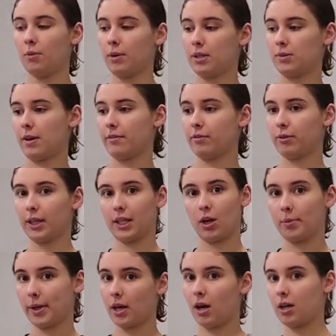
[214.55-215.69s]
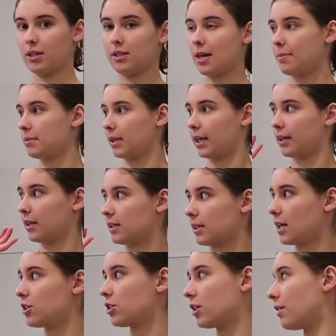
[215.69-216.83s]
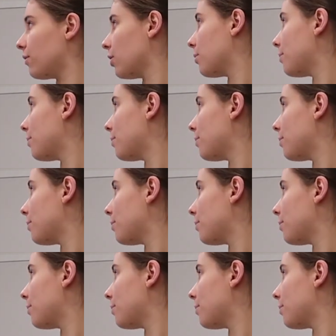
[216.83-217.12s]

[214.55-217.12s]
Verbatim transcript: whereas we have really open concept. Like it's kitchen, living